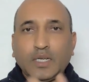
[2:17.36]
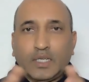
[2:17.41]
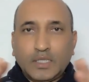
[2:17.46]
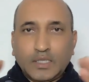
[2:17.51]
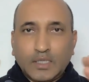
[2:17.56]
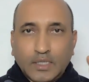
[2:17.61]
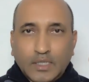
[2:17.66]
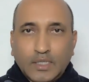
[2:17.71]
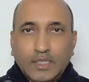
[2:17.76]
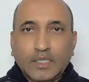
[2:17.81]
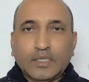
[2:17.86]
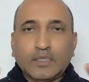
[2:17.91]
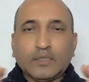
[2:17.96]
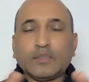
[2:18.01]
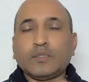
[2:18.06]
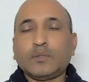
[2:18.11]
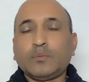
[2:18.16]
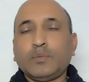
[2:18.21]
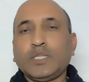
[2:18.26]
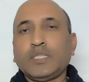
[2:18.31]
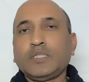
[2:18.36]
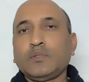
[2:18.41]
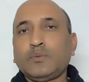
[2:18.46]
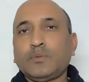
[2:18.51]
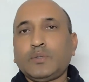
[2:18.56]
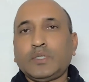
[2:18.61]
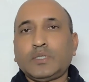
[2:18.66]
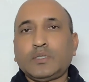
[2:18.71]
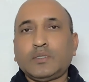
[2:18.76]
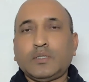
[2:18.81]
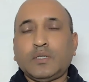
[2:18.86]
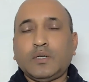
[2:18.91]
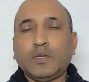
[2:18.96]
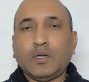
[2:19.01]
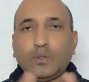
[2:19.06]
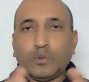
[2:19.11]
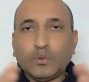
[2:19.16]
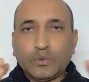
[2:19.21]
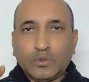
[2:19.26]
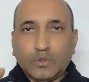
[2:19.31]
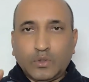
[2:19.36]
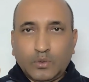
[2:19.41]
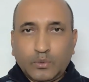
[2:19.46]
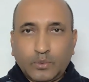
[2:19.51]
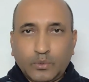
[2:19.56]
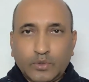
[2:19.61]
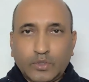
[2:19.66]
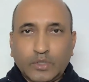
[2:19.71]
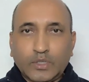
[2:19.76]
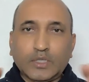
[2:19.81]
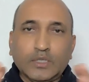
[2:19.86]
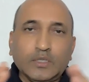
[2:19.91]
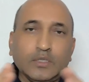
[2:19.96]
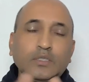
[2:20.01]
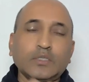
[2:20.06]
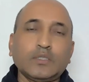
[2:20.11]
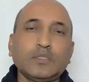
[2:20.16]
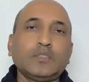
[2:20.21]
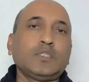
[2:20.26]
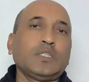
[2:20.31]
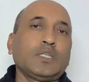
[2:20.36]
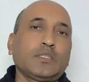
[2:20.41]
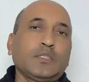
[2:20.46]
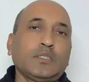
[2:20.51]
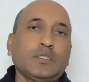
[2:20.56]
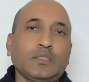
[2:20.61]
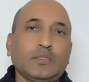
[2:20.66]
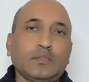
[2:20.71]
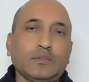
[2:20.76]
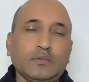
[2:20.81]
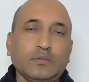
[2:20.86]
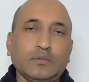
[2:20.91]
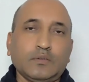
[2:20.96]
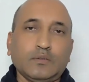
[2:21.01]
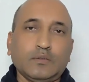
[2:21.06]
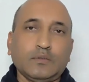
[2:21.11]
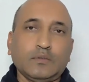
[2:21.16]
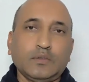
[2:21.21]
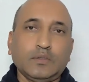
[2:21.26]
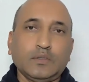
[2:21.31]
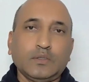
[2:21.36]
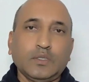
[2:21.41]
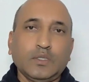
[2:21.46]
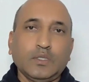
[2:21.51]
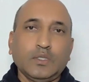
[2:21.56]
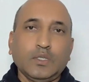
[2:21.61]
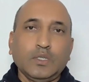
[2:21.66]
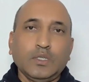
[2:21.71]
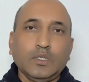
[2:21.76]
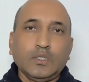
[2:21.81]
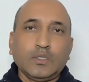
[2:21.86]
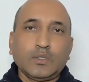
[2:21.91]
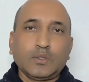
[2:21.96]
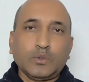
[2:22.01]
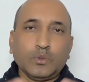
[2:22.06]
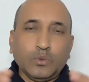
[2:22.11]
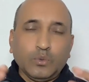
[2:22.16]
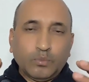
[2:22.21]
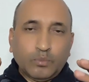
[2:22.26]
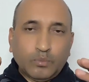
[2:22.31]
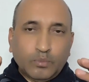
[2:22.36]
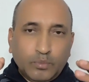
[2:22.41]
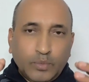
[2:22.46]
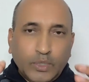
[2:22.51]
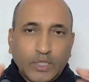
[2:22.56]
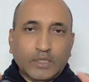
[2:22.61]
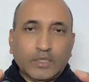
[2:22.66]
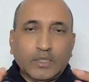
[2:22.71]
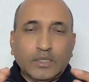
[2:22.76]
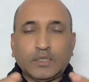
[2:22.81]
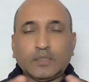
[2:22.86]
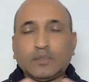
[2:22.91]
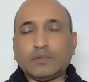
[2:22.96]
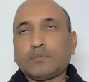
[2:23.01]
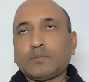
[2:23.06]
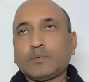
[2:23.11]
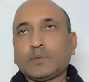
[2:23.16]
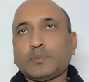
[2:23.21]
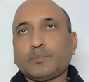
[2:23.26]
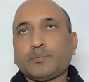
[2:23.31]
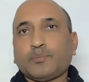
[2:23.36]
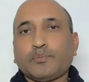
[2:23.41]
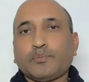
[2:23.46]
and get the benefit out of this journey. So basic